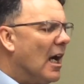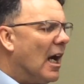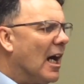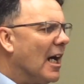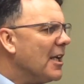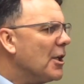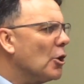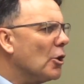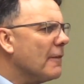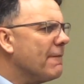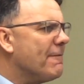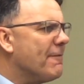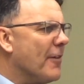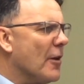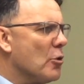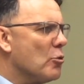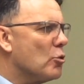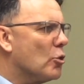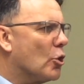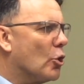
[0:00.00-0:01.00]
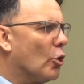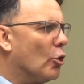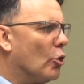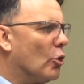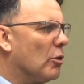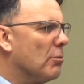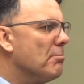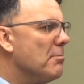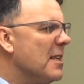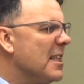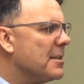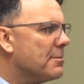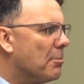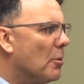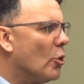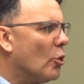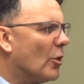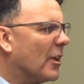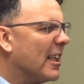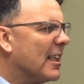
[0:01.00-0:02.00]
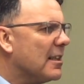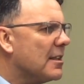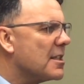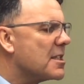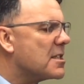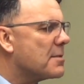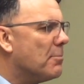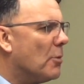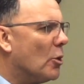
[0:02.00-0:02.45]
I got a phone call mid-morning this